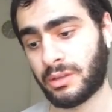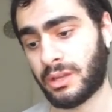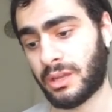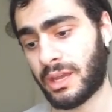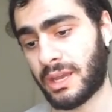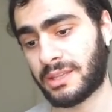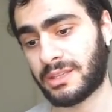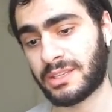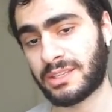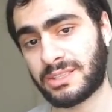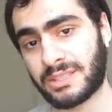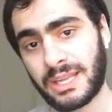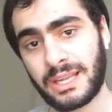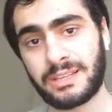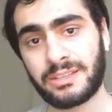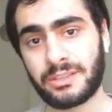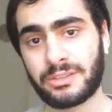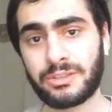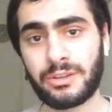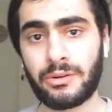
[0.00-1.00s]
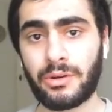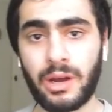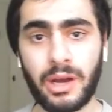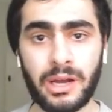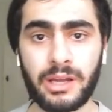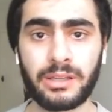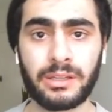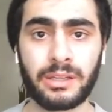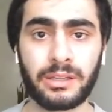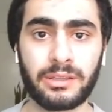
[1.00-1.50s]
and the stakes are so
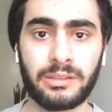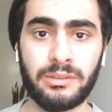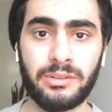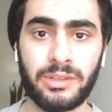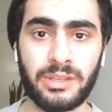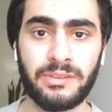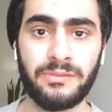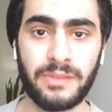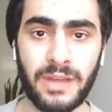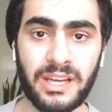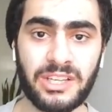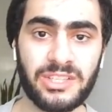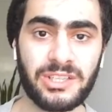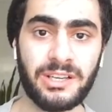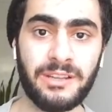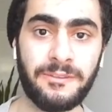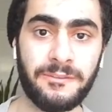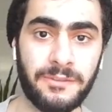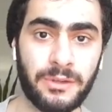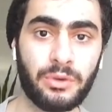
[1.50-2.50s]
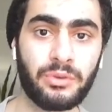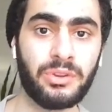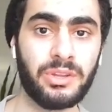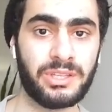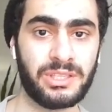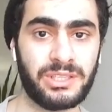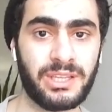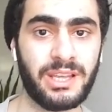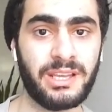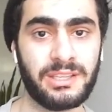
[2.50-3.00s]
high. Like you can actually feel the
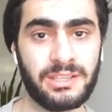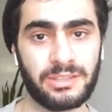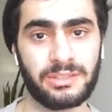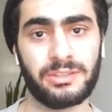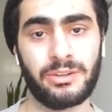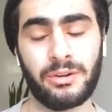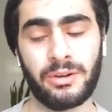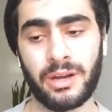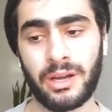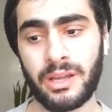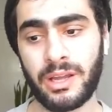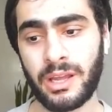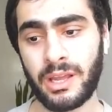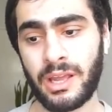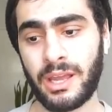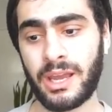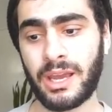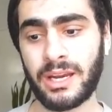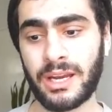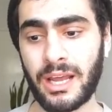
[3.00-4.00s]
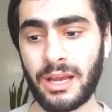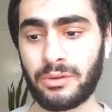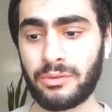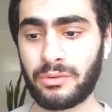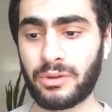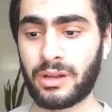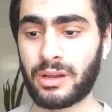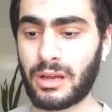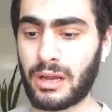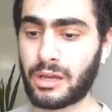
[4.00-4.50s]
stakes are so high, and
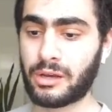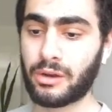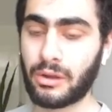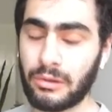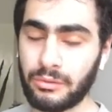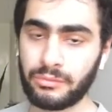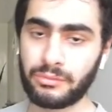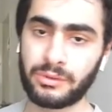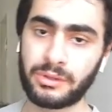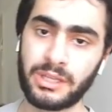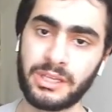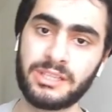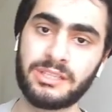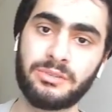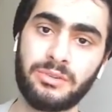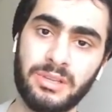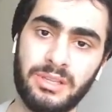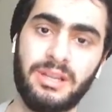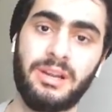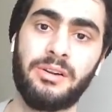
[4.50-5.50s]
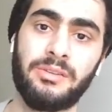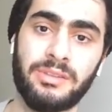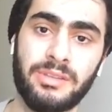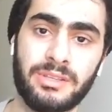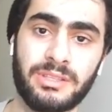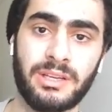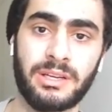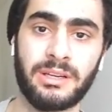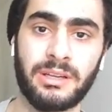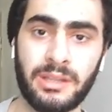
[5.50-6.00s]
how alone these three
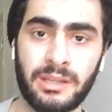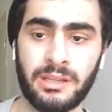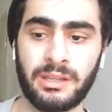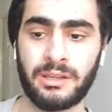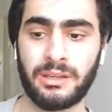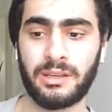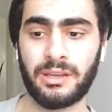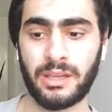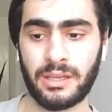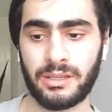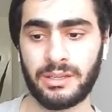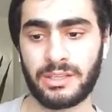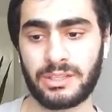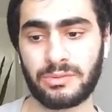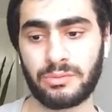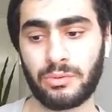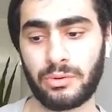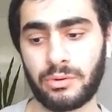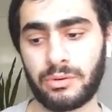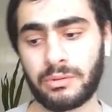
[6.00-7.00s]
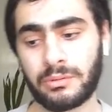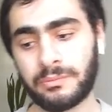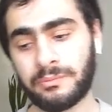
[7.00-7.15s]
characters are in this war.